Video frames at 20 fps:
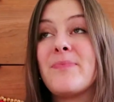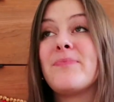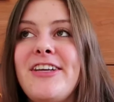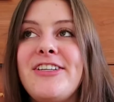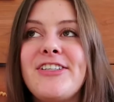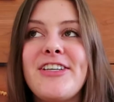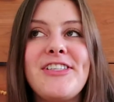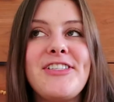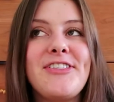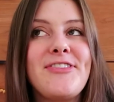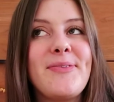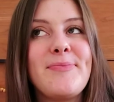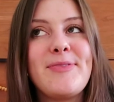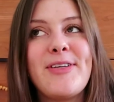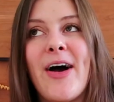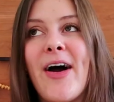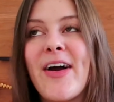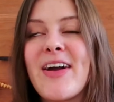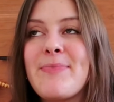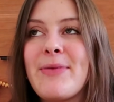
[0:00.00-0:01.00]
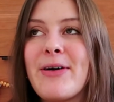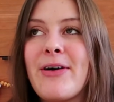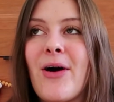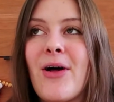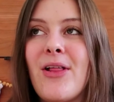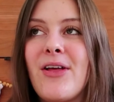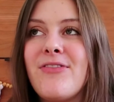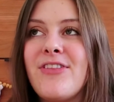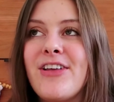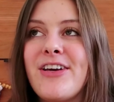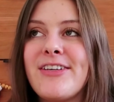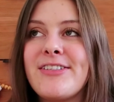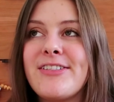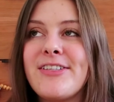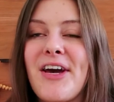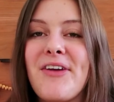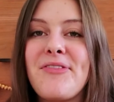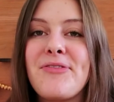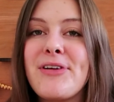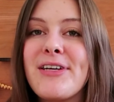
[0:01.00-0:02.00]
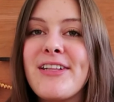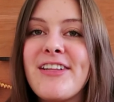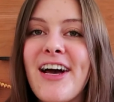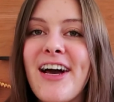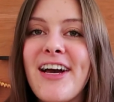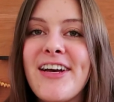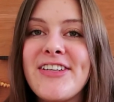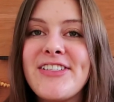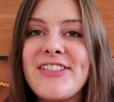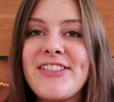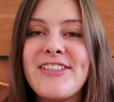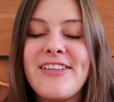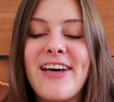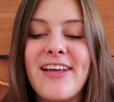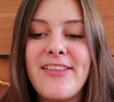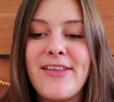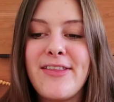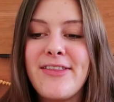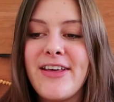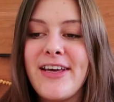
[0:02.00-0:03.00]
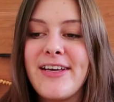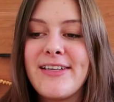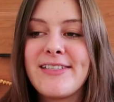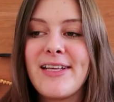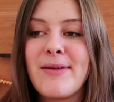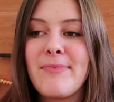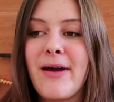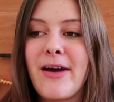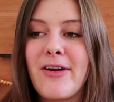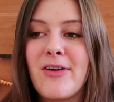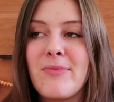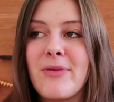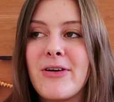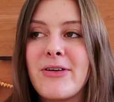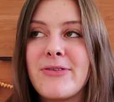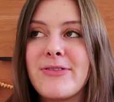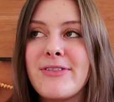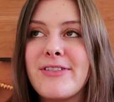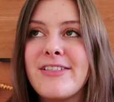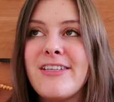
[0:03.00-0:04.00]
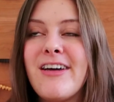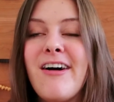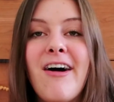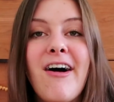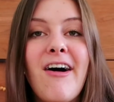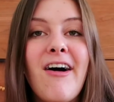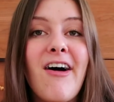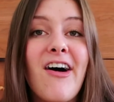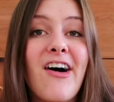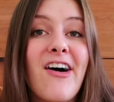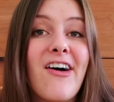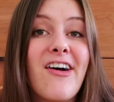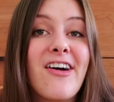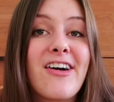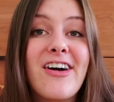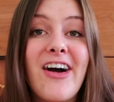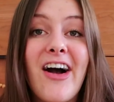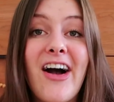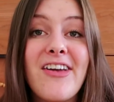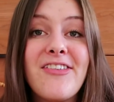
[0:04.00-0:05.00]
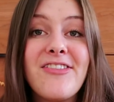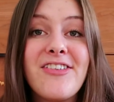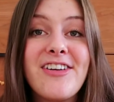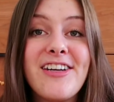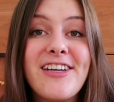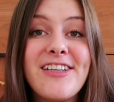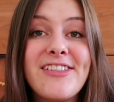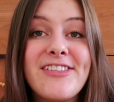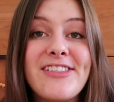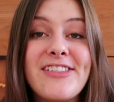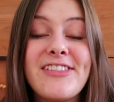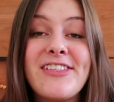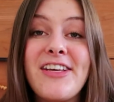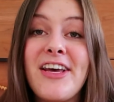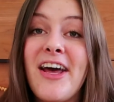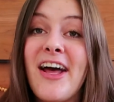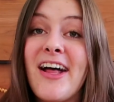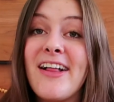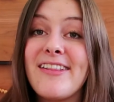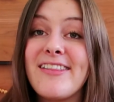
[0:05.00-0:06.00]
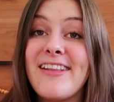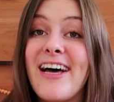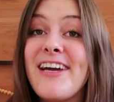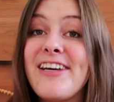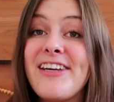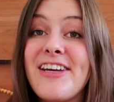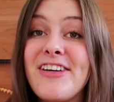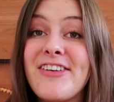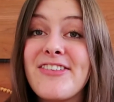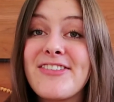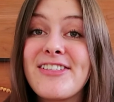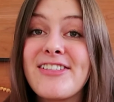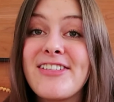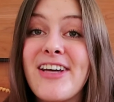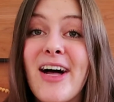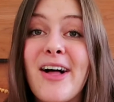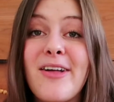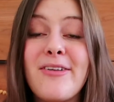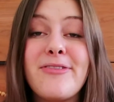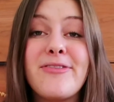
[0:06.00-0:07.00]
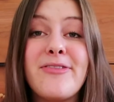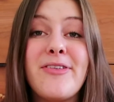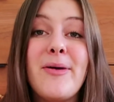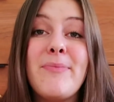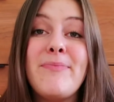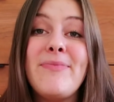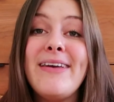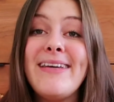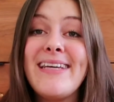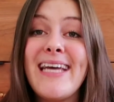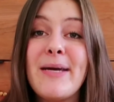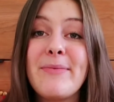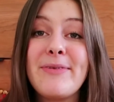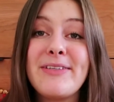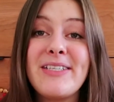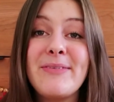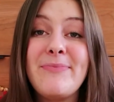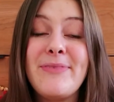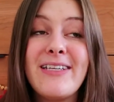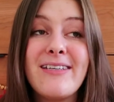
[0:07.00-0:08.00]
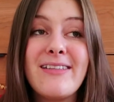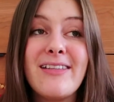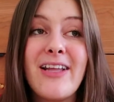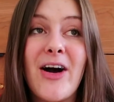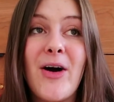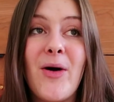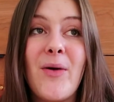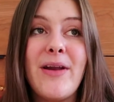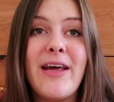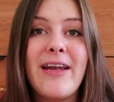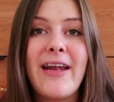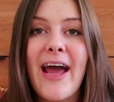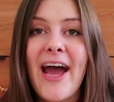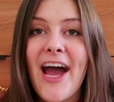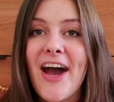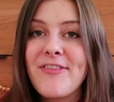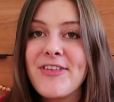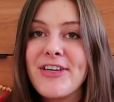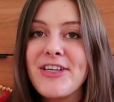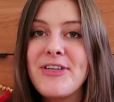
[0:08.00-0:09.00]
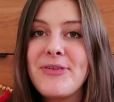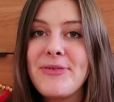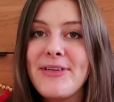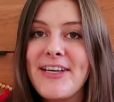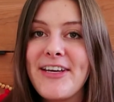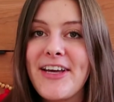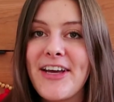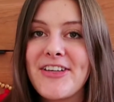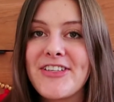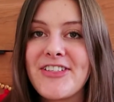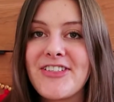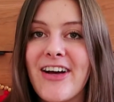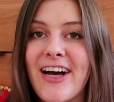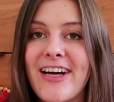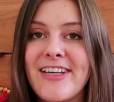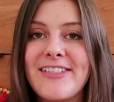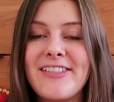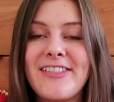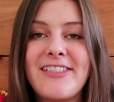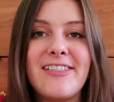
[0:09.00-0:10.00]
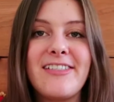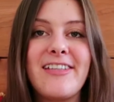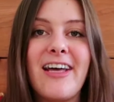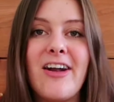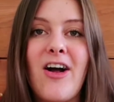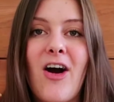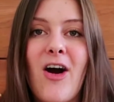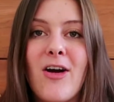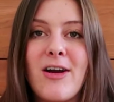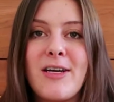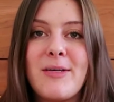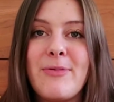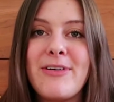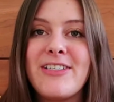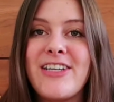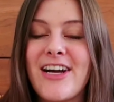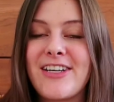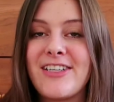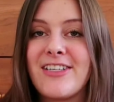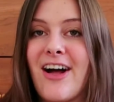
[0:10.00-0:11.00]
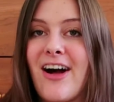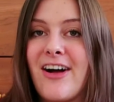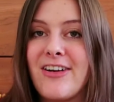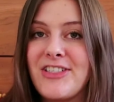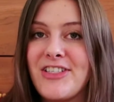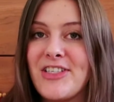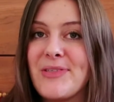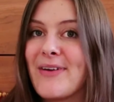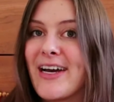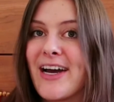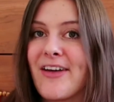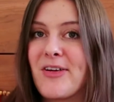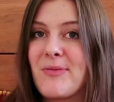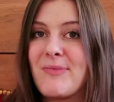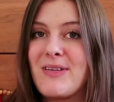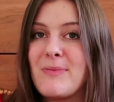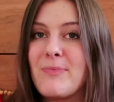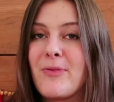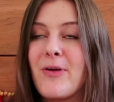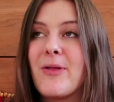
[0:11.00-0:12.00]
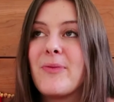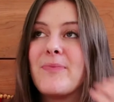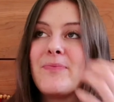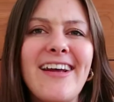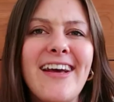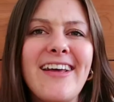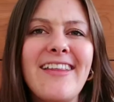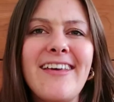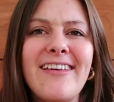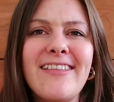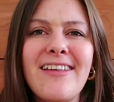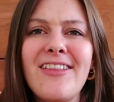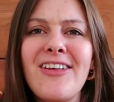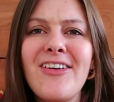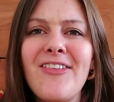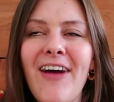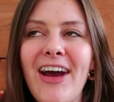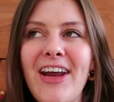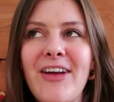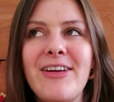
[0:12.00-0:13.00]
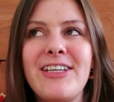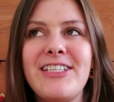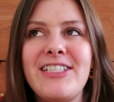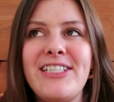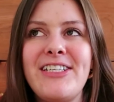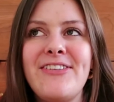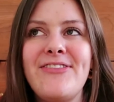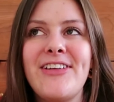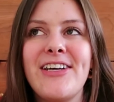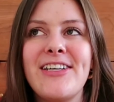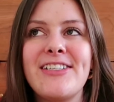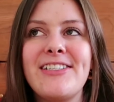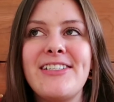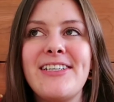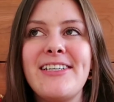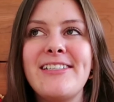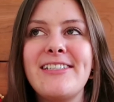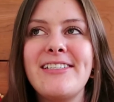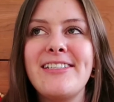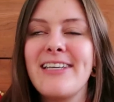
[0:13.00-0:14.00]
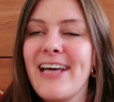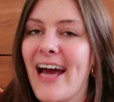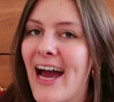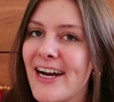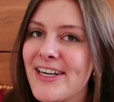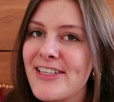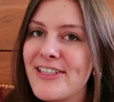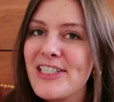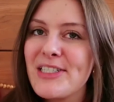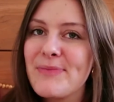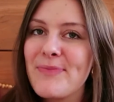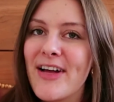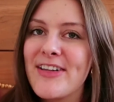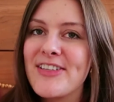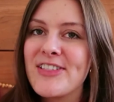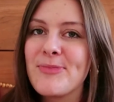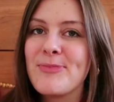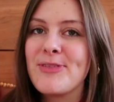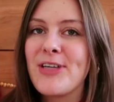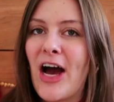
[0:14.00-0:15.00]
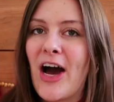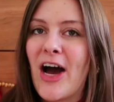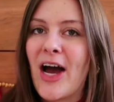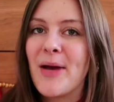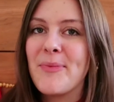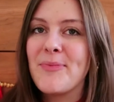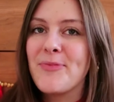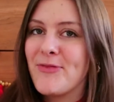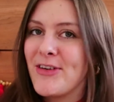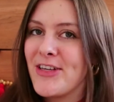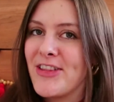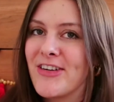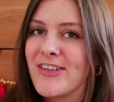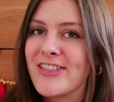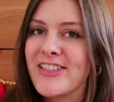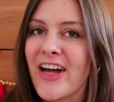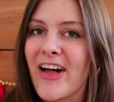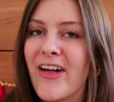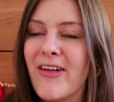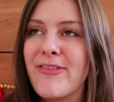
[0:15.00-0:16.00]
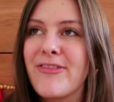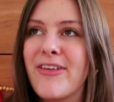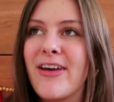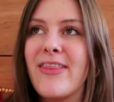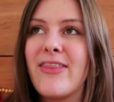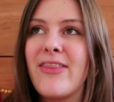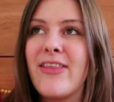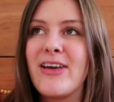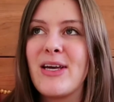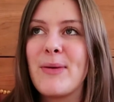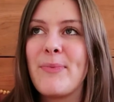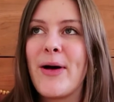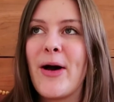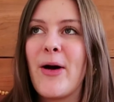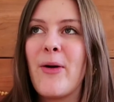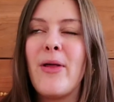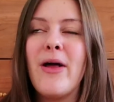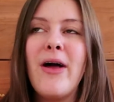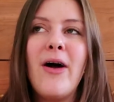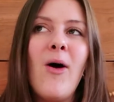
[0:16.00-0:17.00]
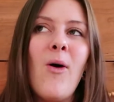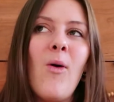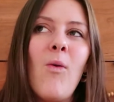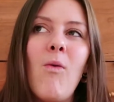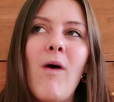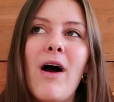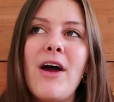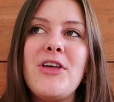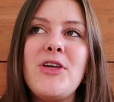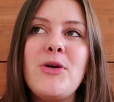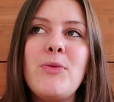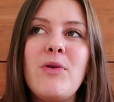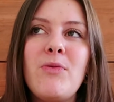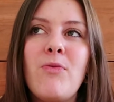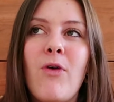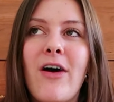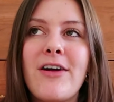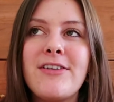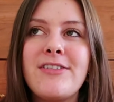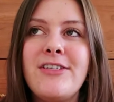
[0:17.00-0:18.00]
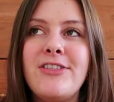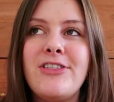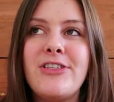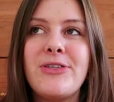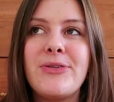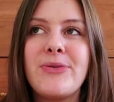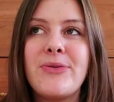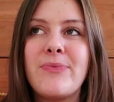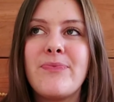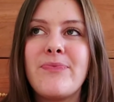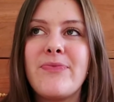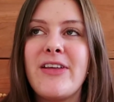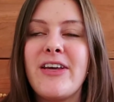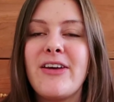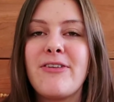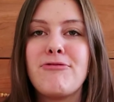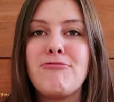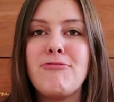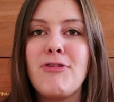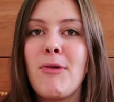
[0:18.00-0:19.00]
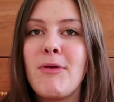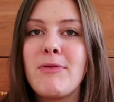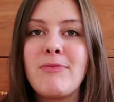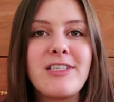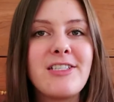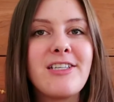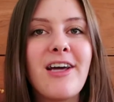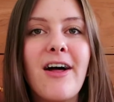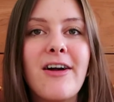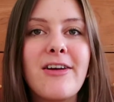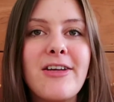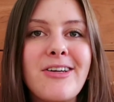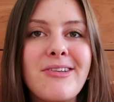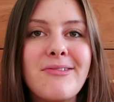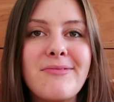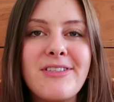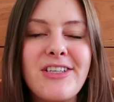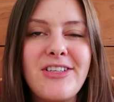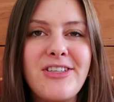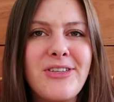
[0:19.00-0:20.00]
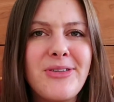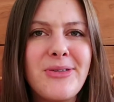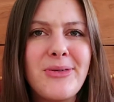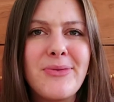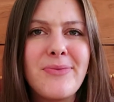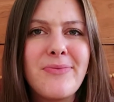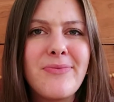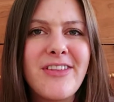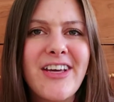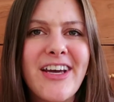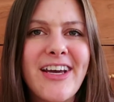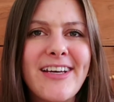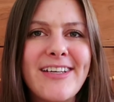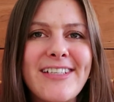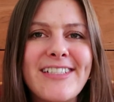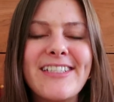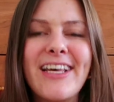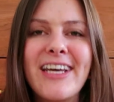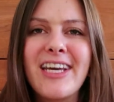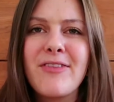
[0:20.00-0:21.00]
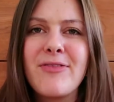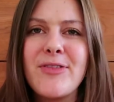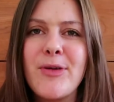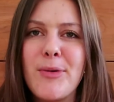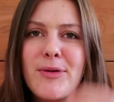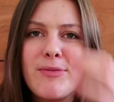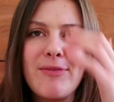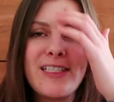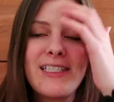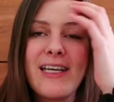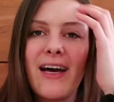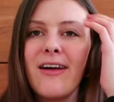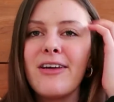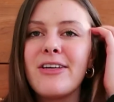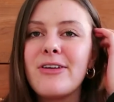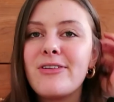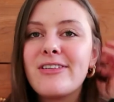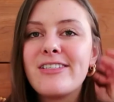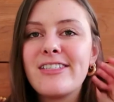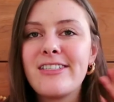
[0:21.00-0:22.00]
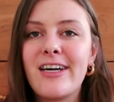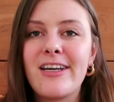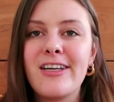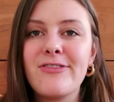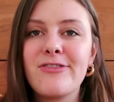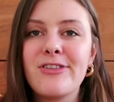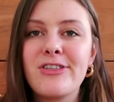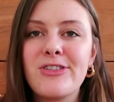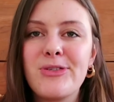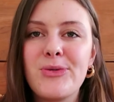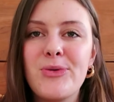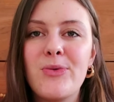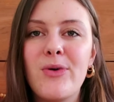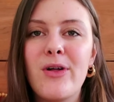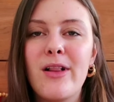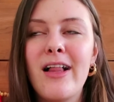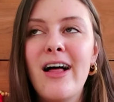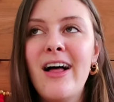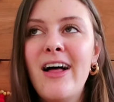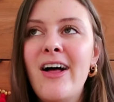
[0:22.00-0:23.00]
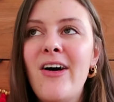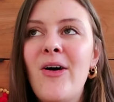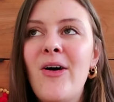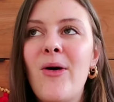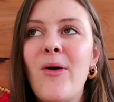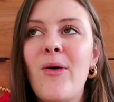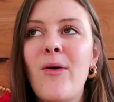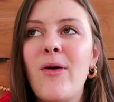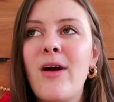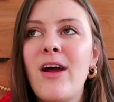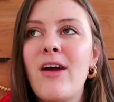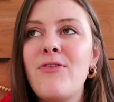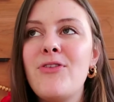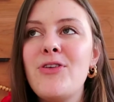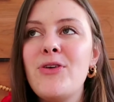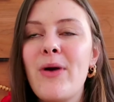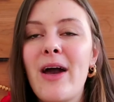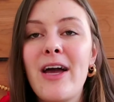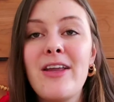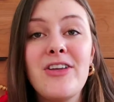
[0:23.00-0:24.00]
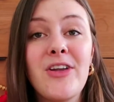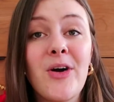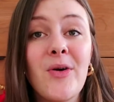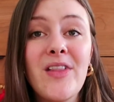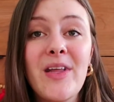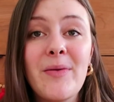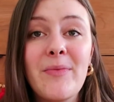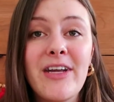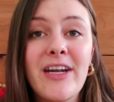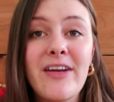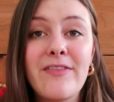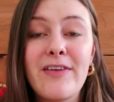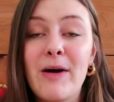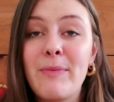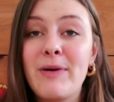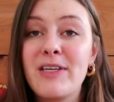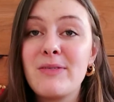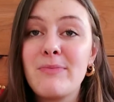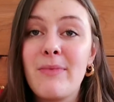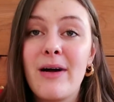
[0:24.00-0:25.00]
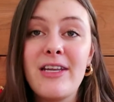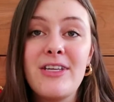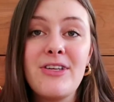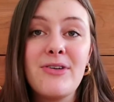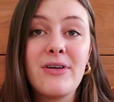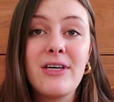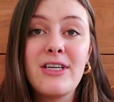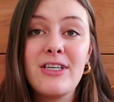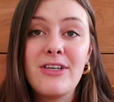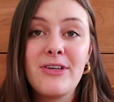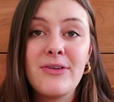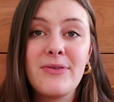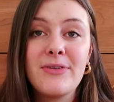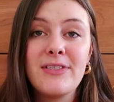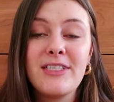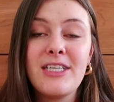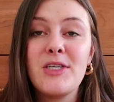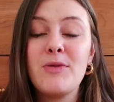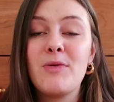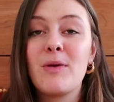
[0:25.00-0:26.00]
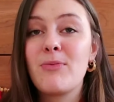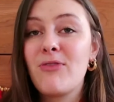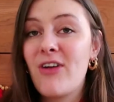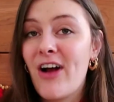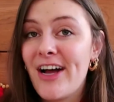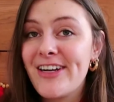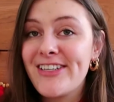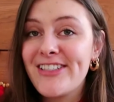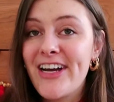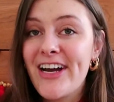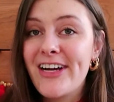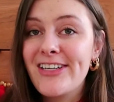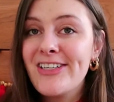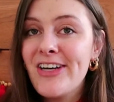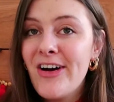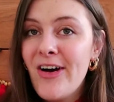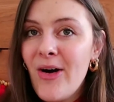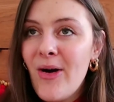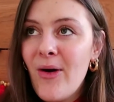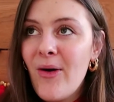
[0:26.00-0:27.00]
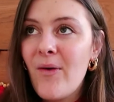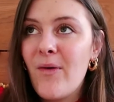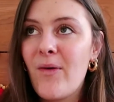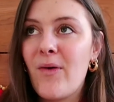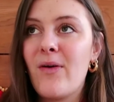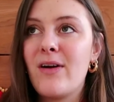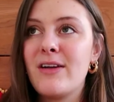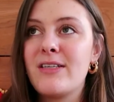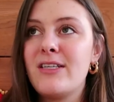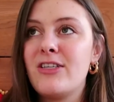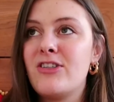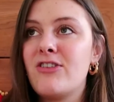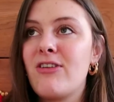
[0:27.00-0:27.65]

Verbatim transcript: And just from talking about all of this, I realized that the things that matter most are confidence, liking yourself, being able to be alone, and having unique interests that aren't projected onto you by other people. And I think that the way to achieve this is to actually spend some time with yourself and think about what you would want to do if no one was telling you to do things. Like, if no one was telling you to study for school, or if you had no limit of how much money you could use to do a project or to